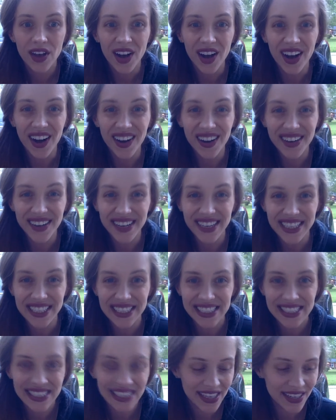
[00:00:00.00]
Alright,
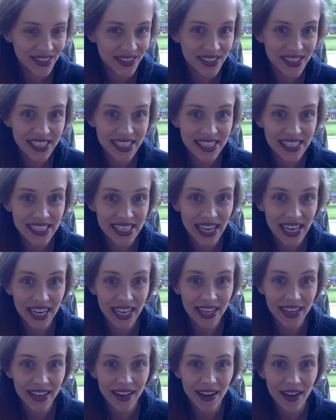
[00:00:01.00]
so
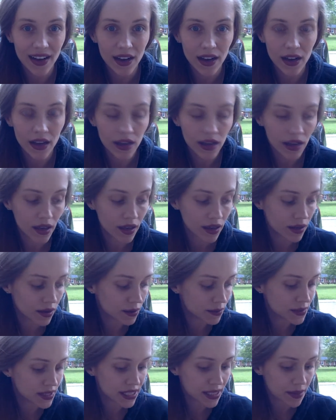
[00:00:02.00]
today I
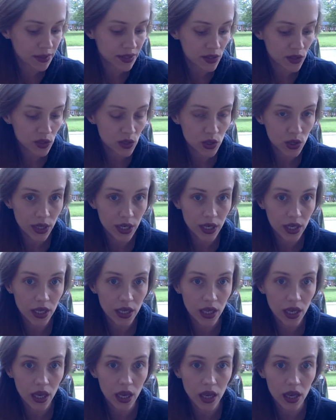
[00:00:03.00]
am
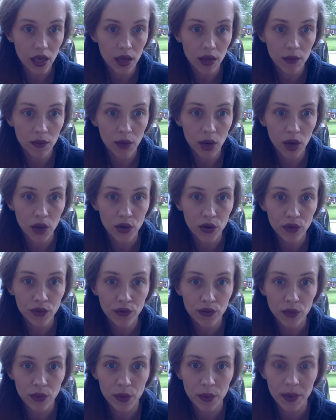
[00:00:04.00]
demonstrating a model
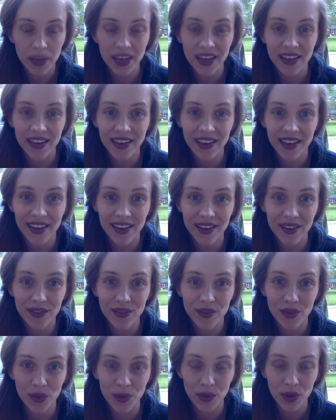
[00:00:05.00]
for making a
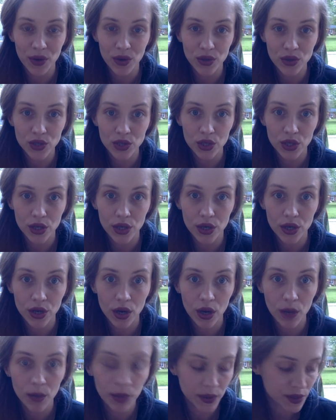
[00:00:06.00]
vermiculture
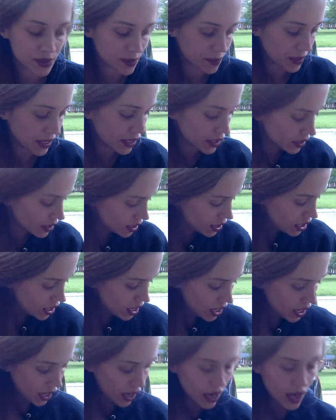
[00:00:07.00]
compost bin.
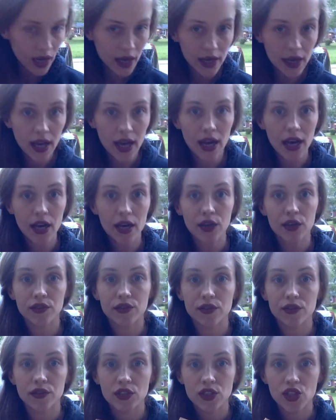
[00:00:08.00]
I have
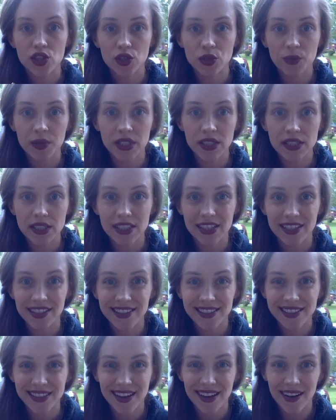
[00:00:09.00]
two pieces
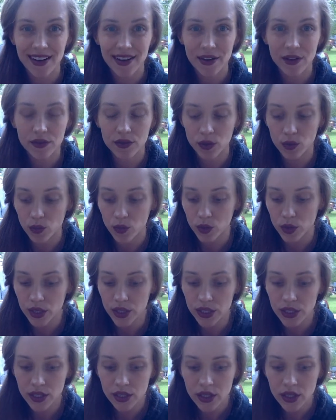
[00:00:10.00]
of wood